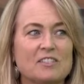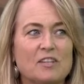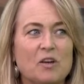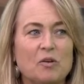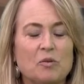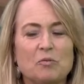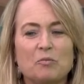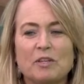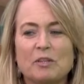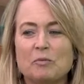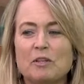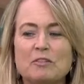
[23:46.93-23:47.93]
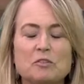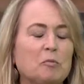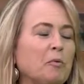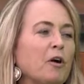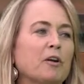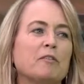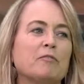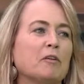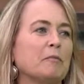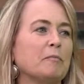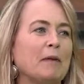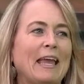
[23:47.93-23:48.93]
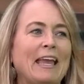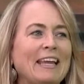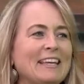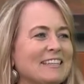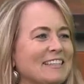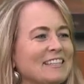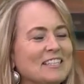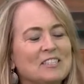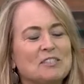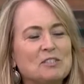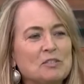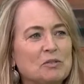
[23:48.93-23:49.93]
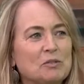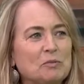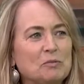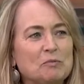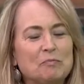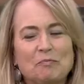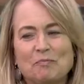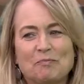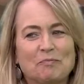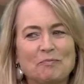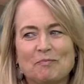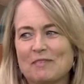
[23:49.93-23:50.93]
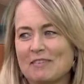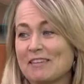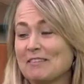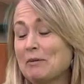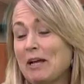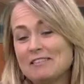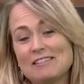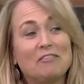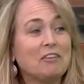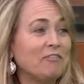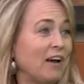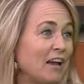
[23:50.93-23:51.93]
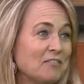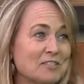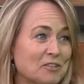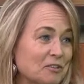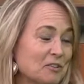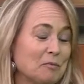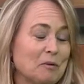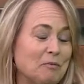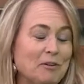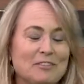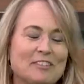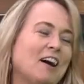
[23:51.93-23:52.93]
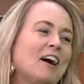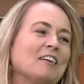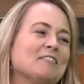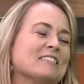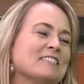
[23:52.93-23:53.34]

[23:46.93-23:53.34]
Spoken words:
So really, we'll do a party from 8 to 75 certainly. We pull it off.